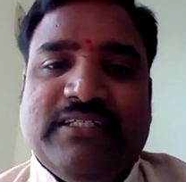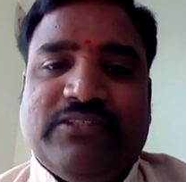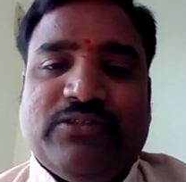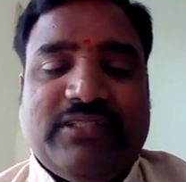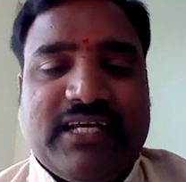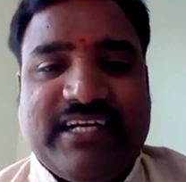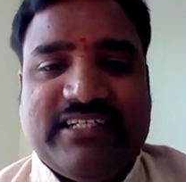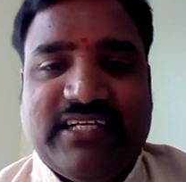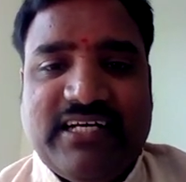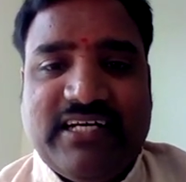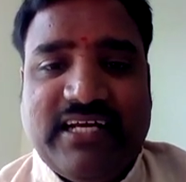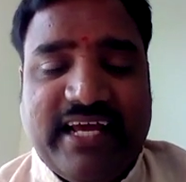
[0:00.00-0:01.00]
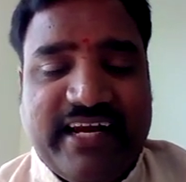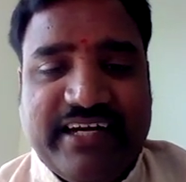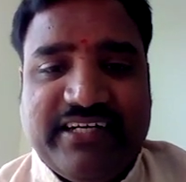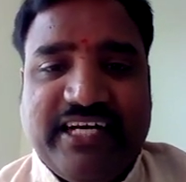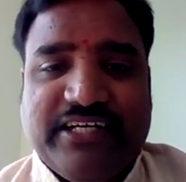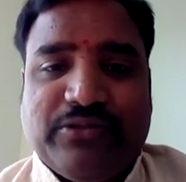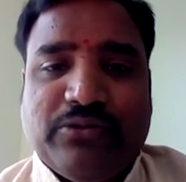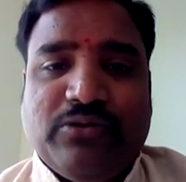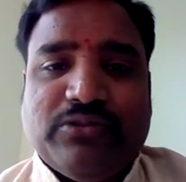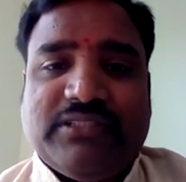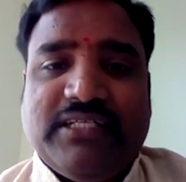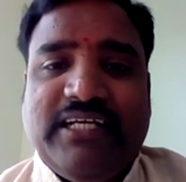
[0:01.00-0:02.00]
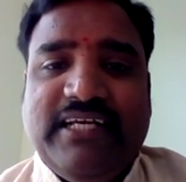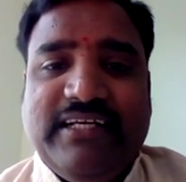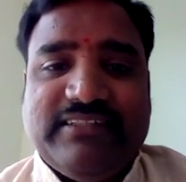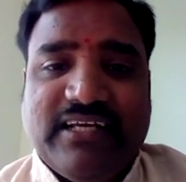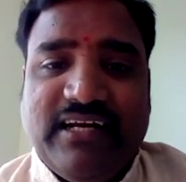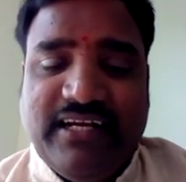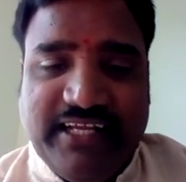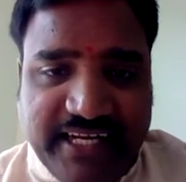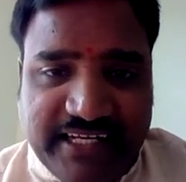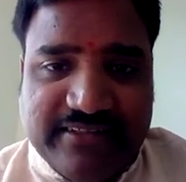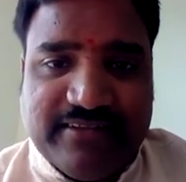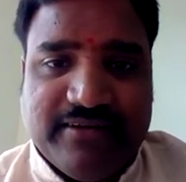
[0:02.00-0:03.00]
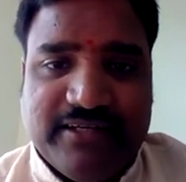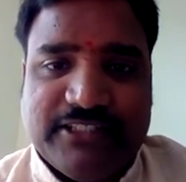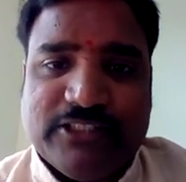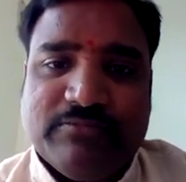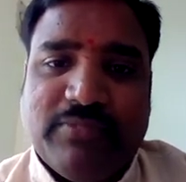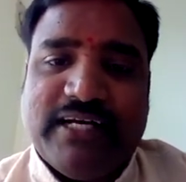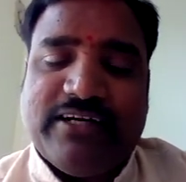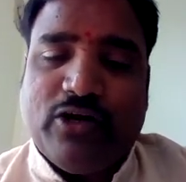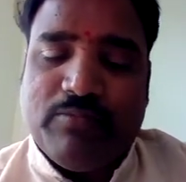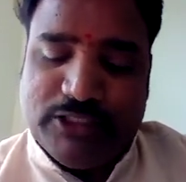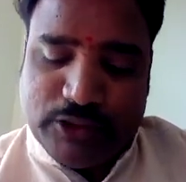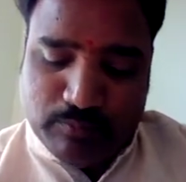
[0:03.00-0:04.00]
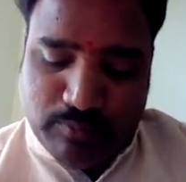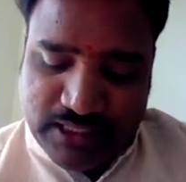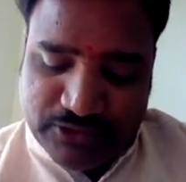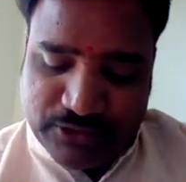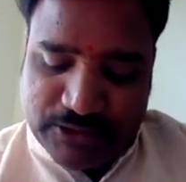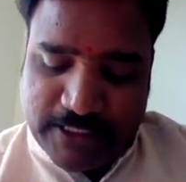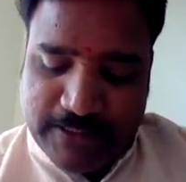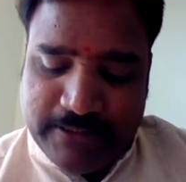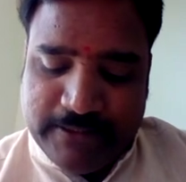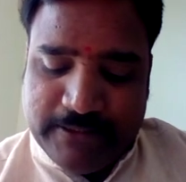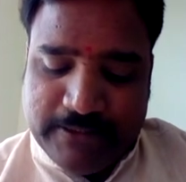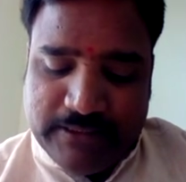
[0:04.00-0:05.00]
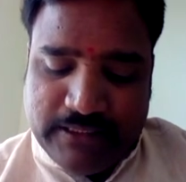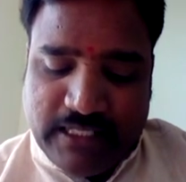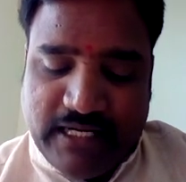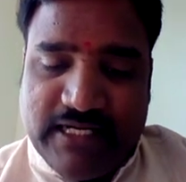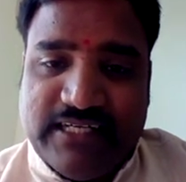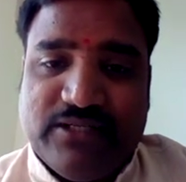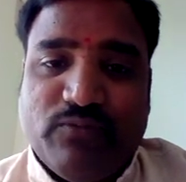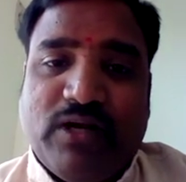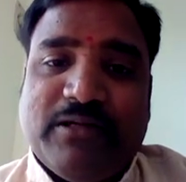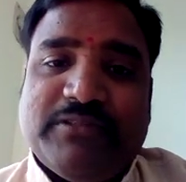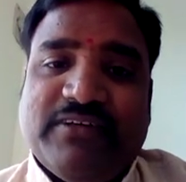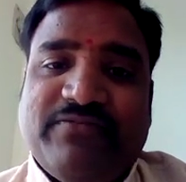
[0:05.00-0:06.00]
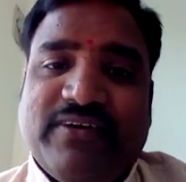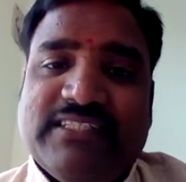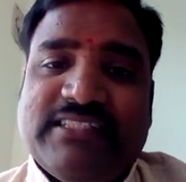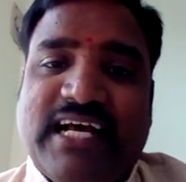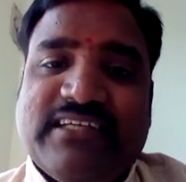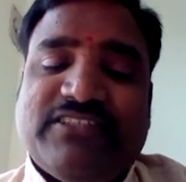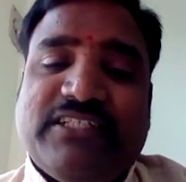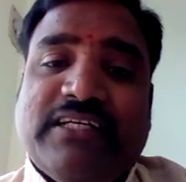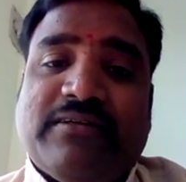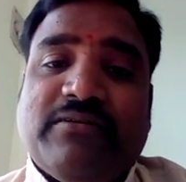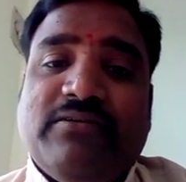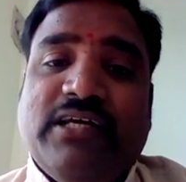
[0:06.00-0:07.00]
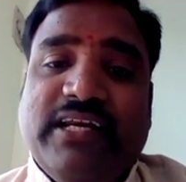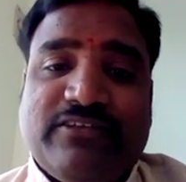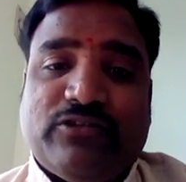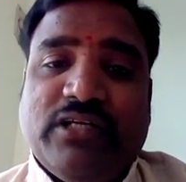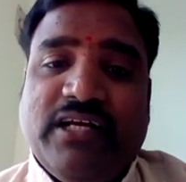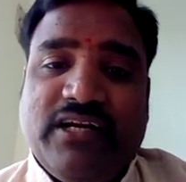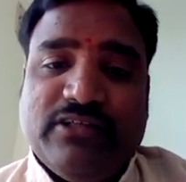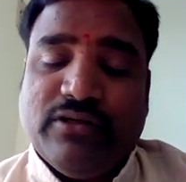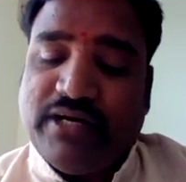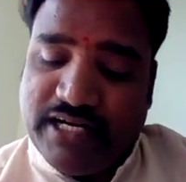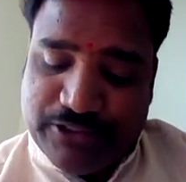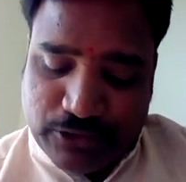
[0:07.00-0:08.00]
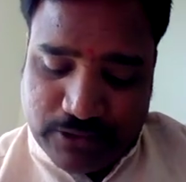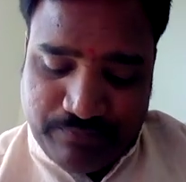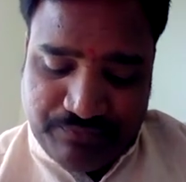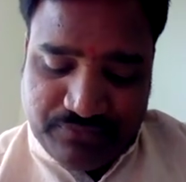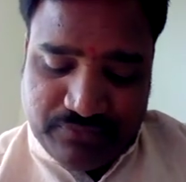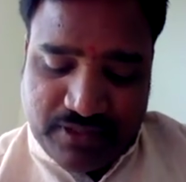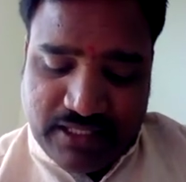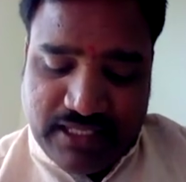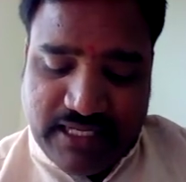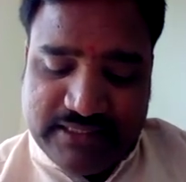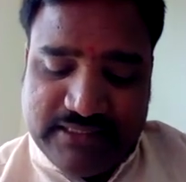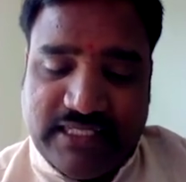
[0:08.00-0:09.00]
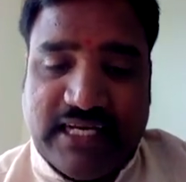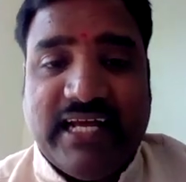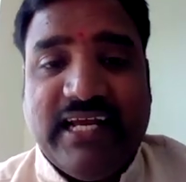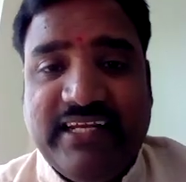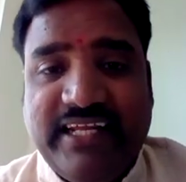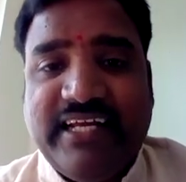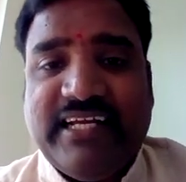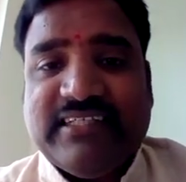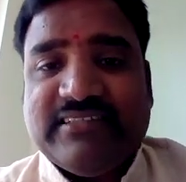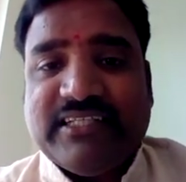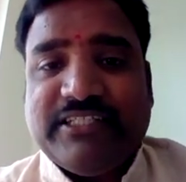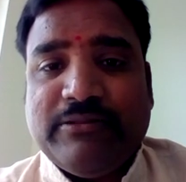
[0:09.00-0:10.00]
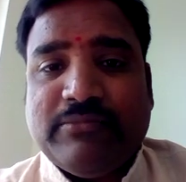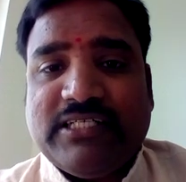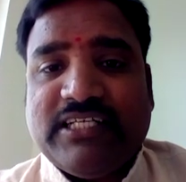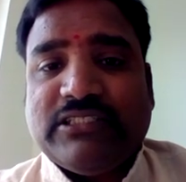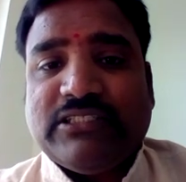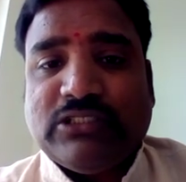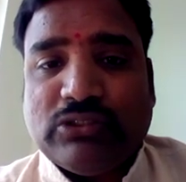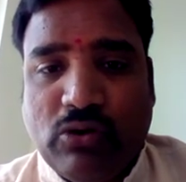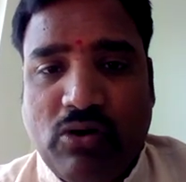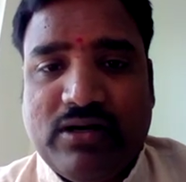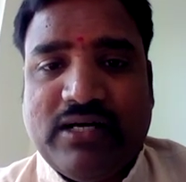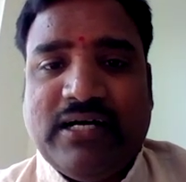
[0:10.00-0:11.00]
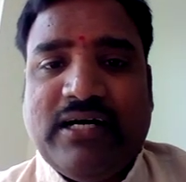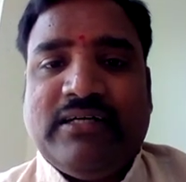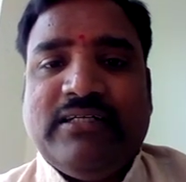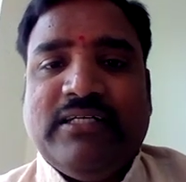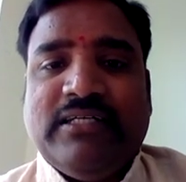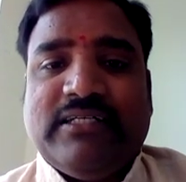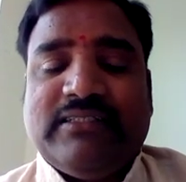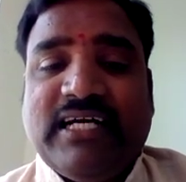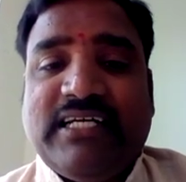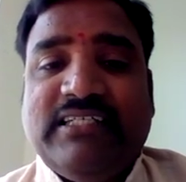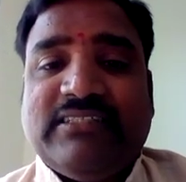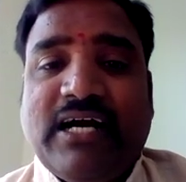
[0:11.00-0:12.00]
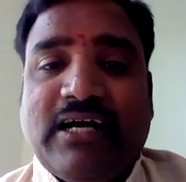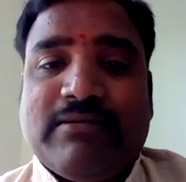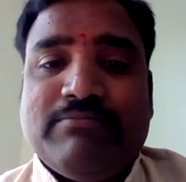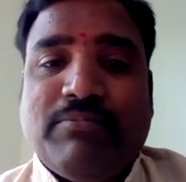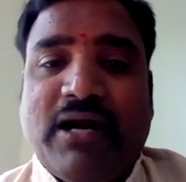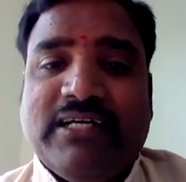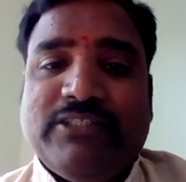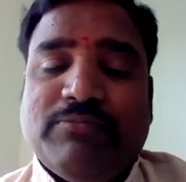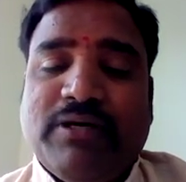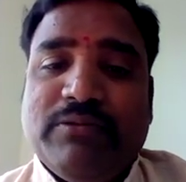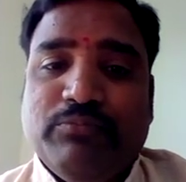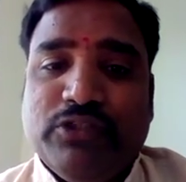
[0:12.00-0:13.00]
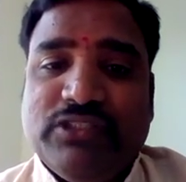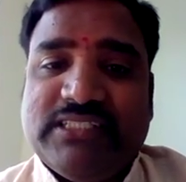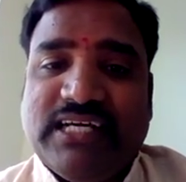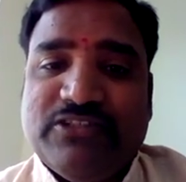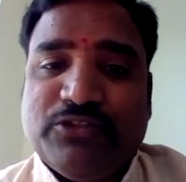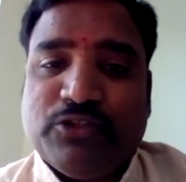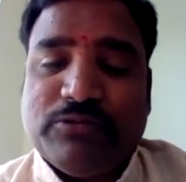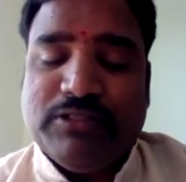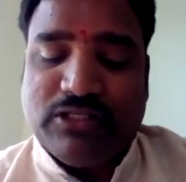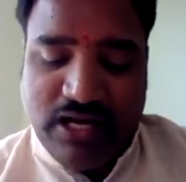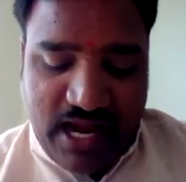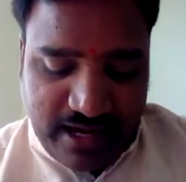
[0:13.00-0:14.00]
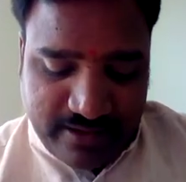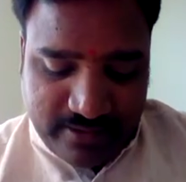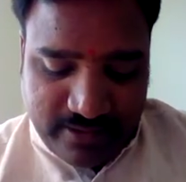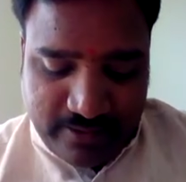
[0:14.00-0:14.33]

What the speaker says: So a Red Rose is a lyric written by Robert Burns, and one of the fantastic lyrics in English literature. And a lyric is nothing but a song that is accompanied by a musical instrument lyre,